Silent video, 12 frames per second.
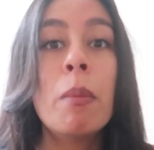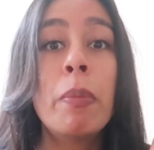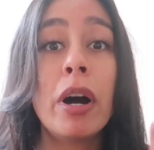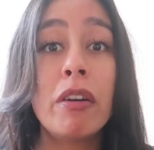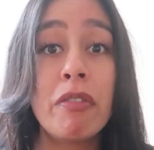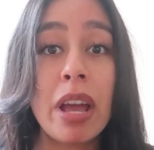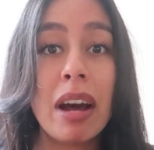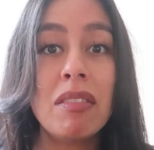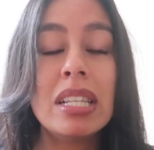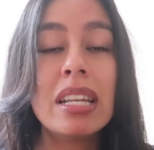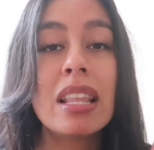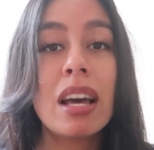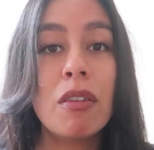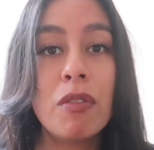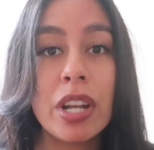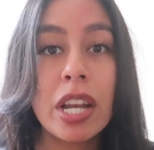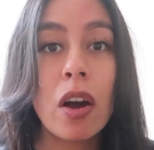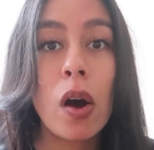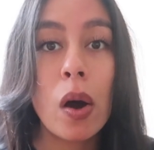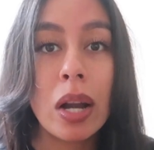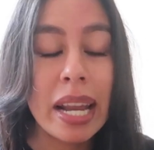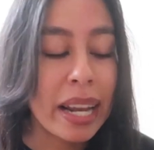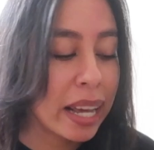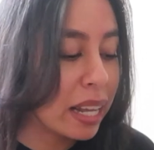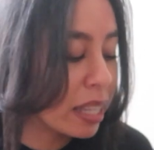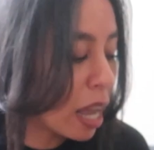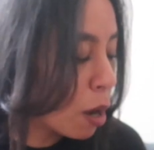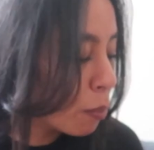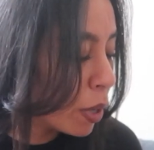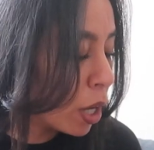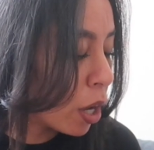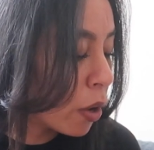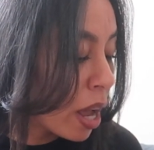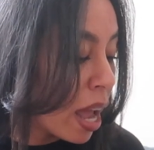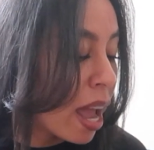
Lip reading: but if you haven't seen that video I'll link it down below.